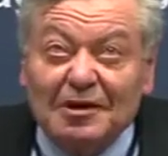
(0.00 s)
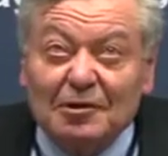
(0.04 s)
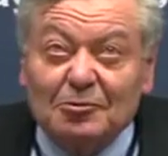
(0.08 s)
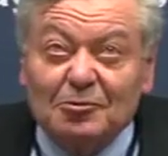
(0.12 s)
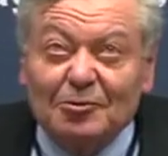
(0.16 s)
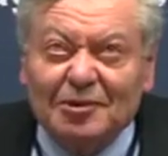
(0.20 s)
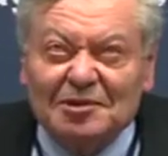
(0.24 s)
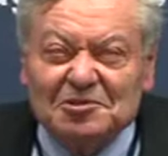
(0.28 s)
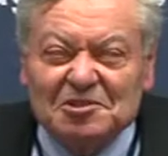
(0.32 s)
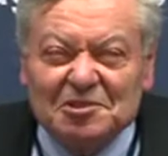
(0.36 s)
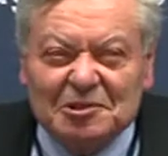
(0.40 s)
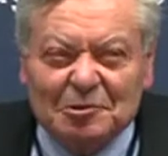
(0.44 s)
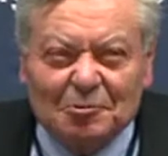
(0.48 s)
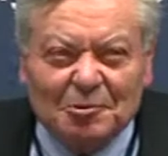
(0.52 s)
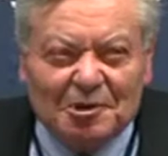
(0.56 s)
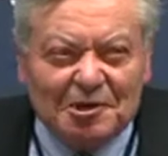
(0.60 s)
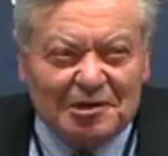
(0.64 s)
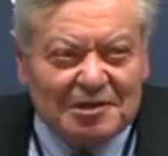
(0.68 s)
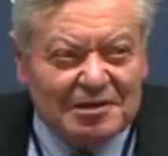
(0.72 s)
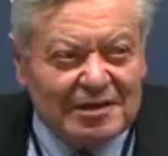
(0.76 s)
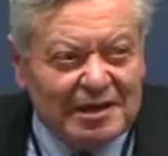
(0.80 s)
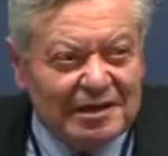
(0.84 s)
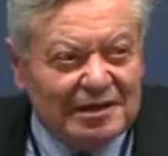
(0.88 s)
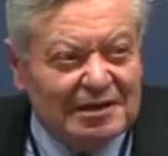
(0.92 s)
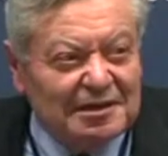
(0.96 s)
once a week
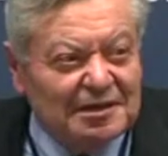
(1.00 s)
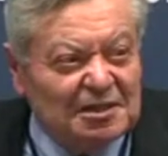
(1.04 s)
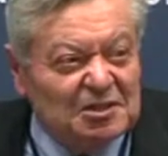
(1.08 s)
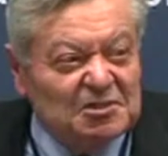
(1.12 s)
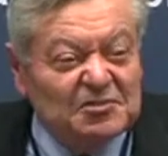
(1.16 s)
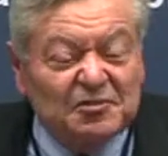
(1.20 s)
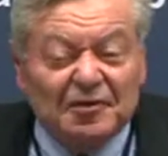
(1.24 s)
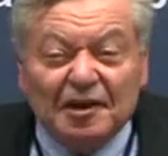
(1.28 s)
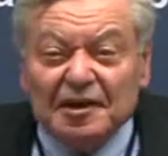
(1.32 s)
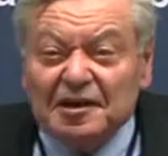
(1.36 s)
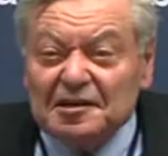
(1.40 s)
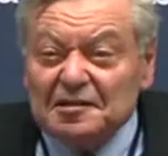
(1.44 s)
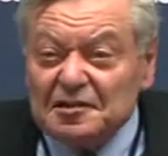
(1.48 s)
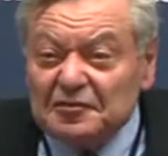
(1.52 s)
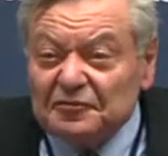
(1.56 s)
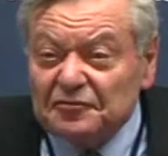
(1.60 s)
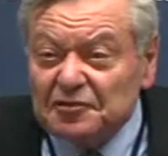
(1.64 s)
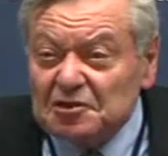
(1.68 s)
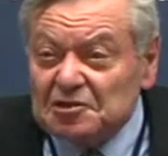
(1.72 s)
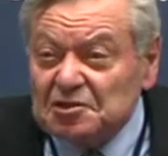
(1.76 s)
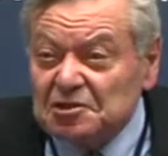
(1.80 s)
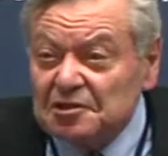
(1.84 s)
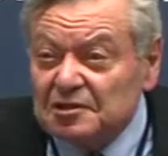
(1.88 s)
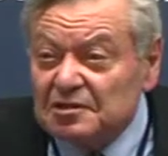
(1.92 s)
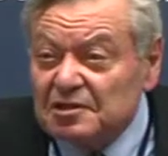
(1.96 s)
is very
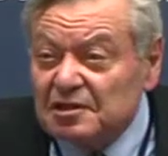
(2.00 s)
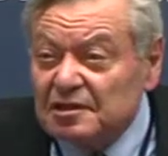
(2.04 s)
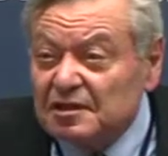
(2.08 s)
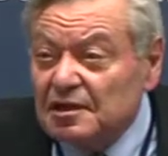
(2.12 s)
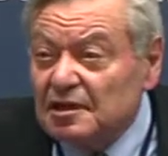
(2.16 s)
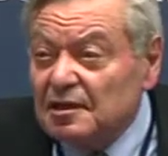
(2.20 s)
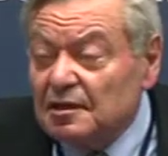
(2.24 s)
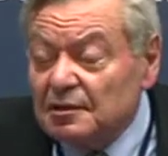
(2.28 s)
inefficient.